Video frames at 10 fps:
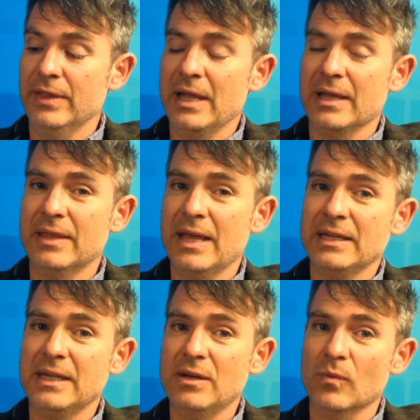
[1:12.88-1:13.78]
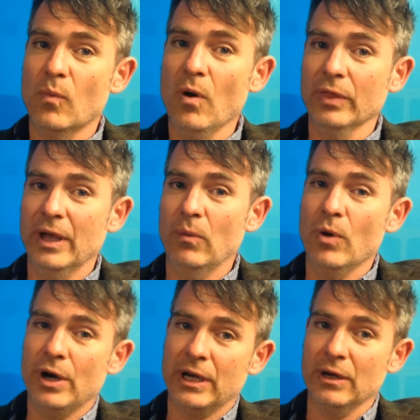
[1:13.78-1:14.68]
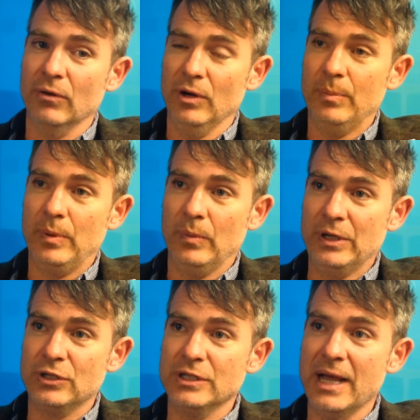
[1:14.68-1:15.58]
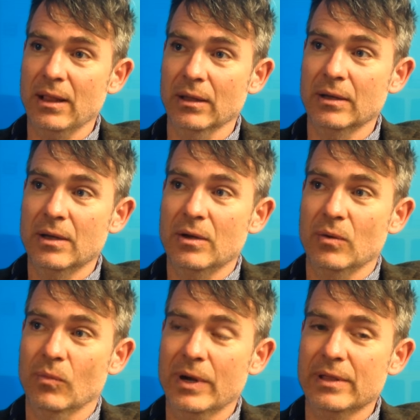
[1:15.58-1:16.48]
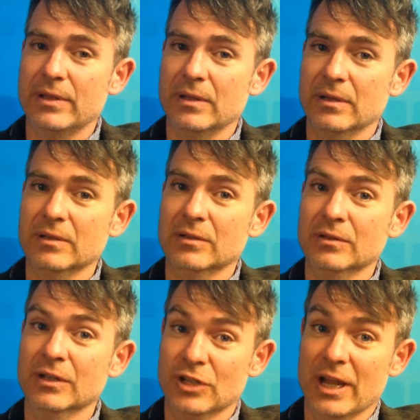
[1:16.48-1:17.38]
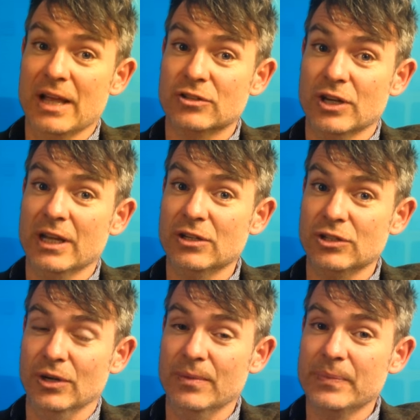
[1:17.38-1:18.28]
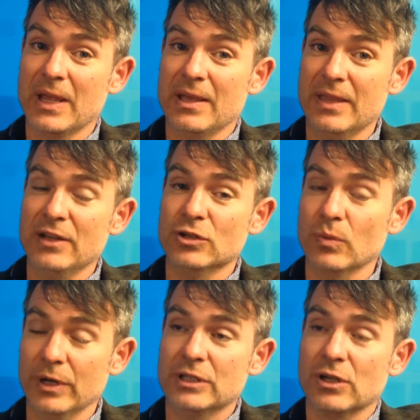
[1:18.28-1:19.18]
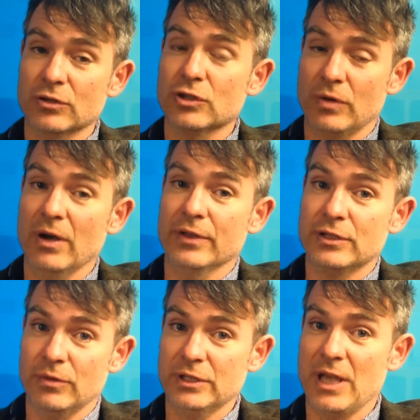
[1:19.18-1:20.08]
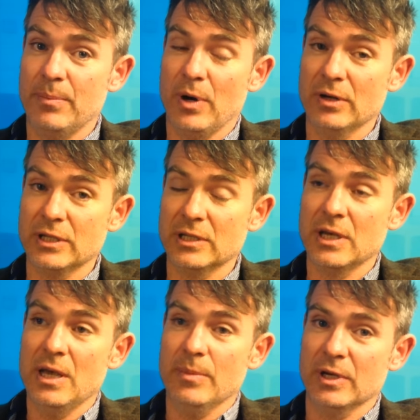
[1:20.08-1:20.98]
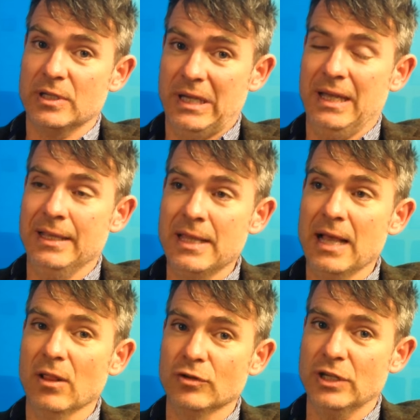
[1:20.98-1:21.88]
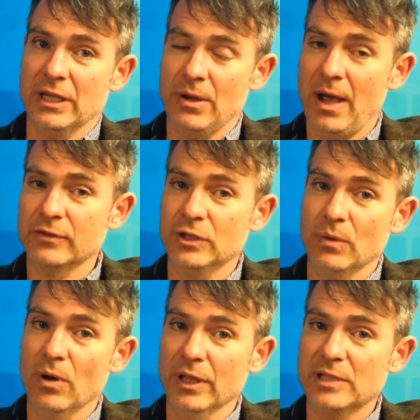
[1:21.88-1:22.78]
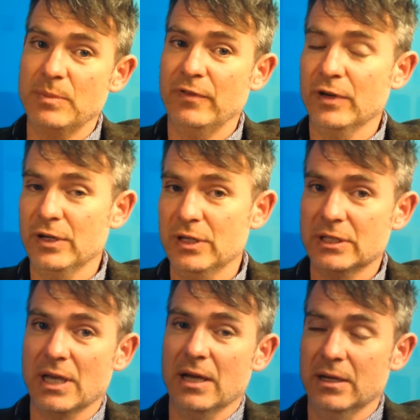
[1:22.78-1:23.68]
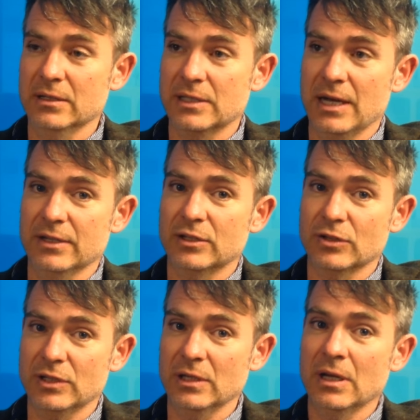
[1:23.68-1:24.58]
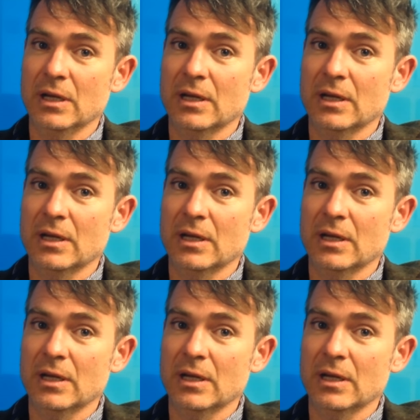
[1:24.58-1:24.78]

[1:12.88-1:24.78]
They didn't want a working group which dealt with the GHG issue. They just wanted to concentrate on this three-step process, because in their logic, you have to do all this before you start discussing